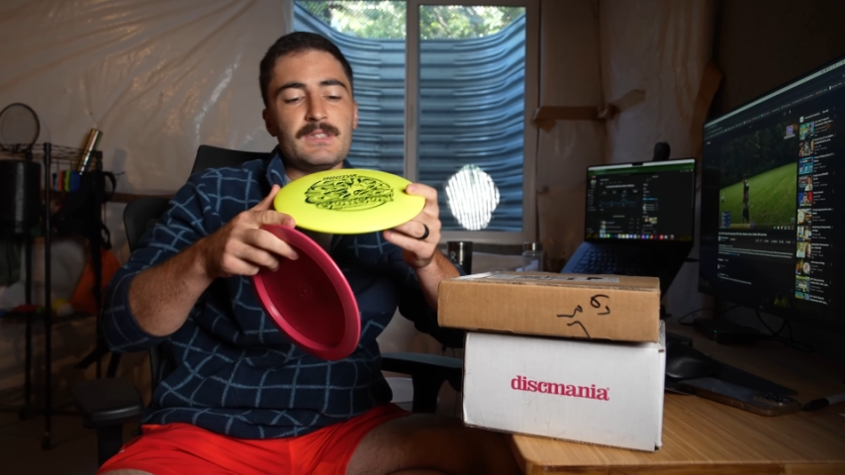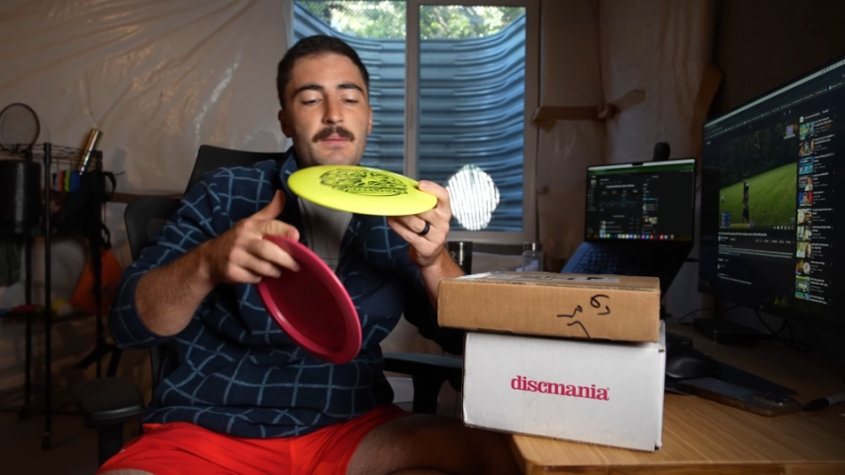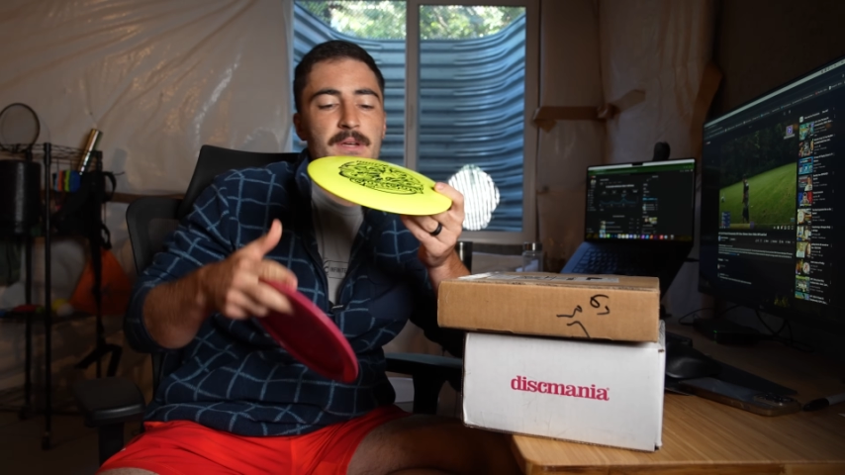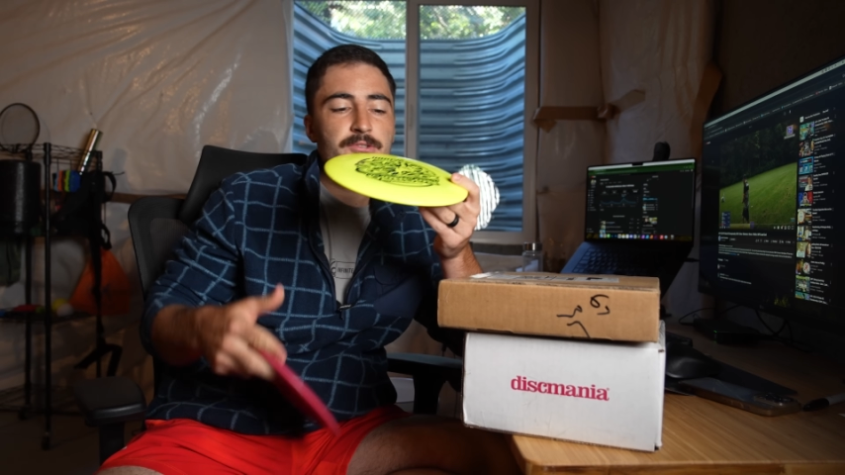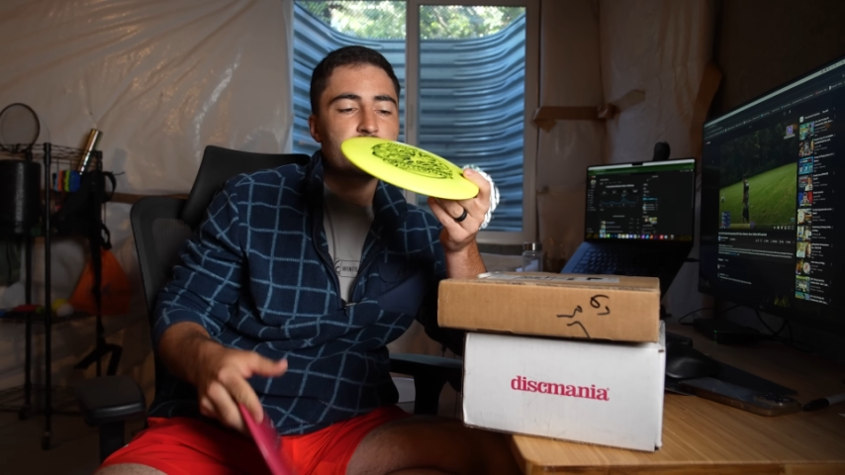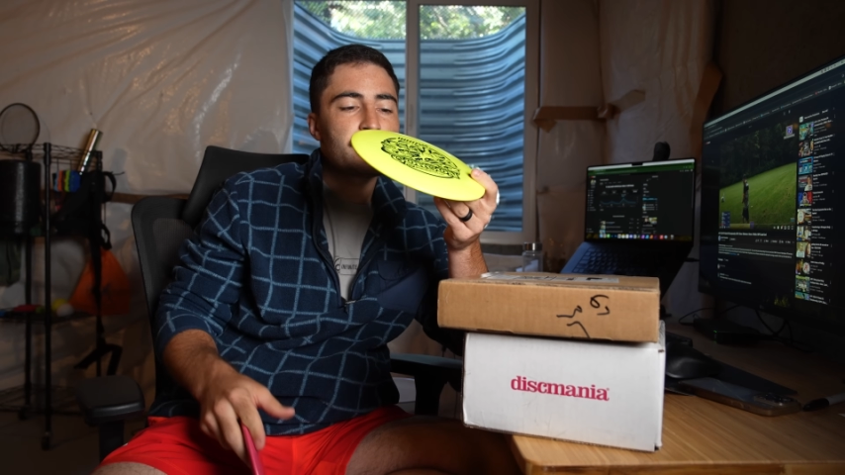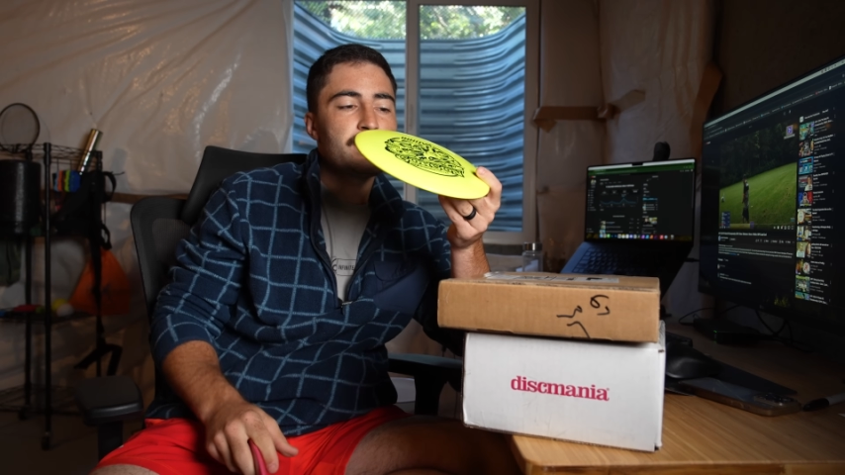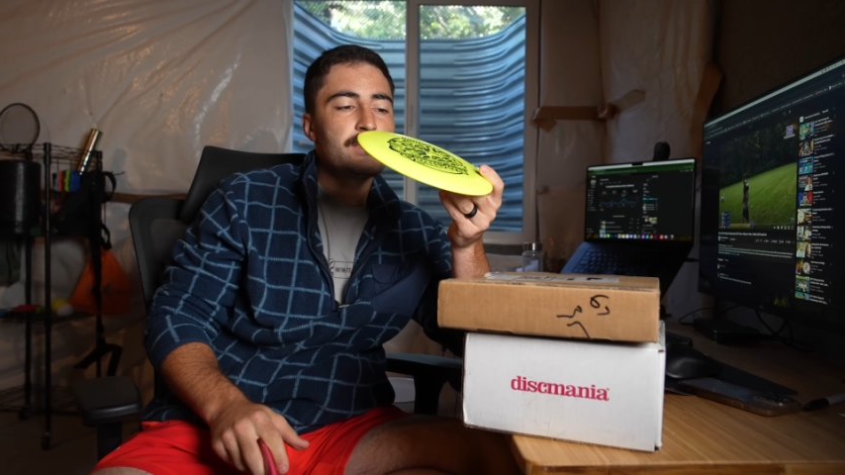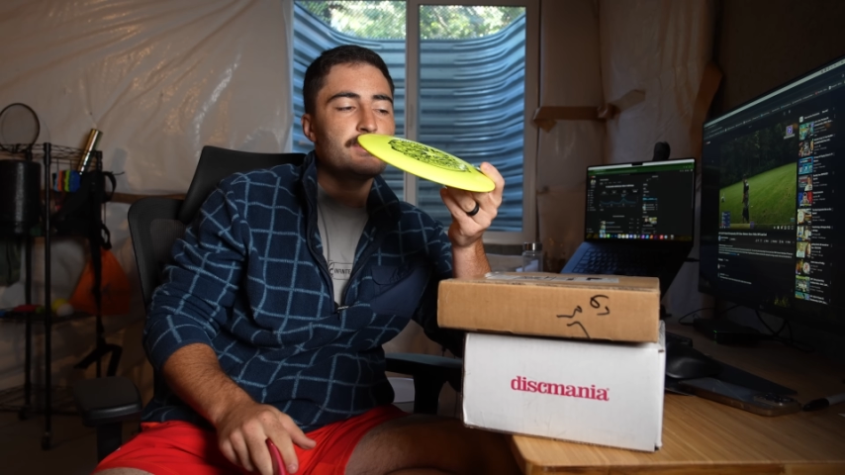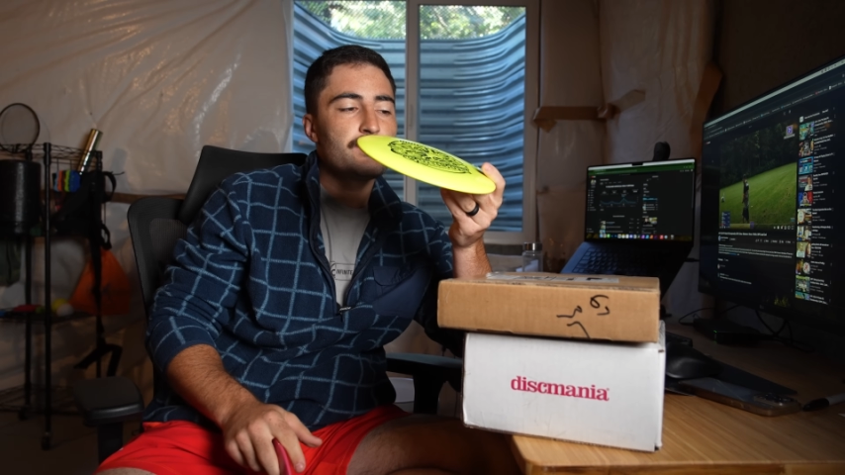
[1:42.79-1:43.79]
I'm
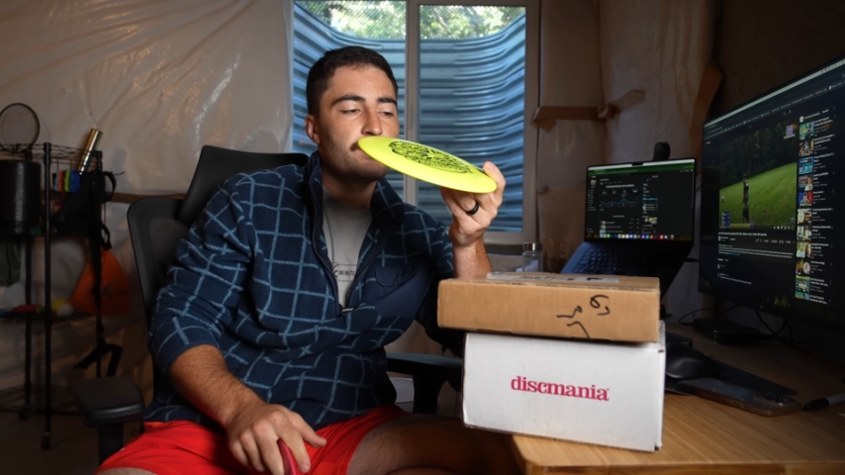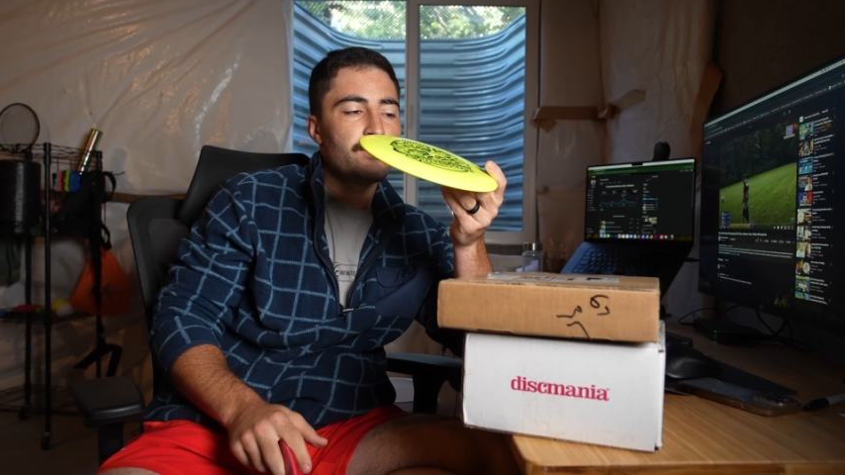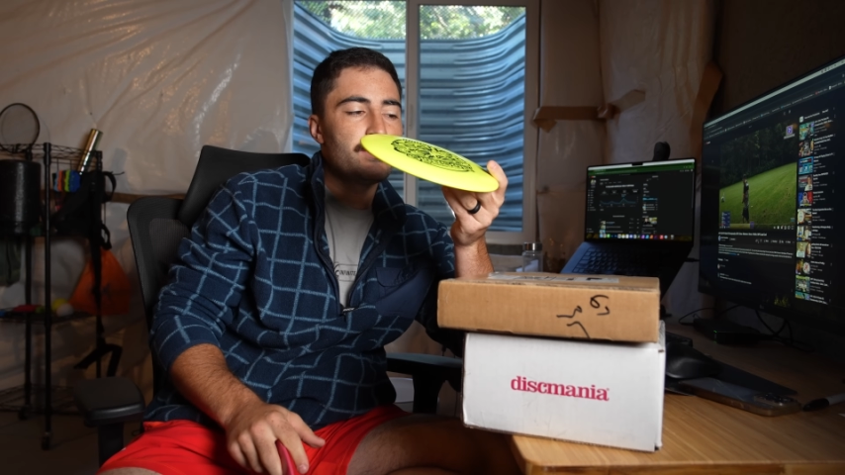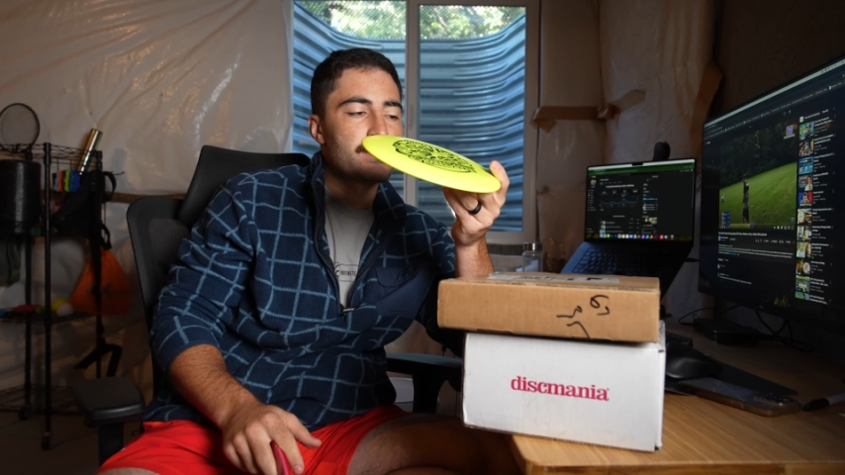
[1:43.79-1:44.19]
interested to review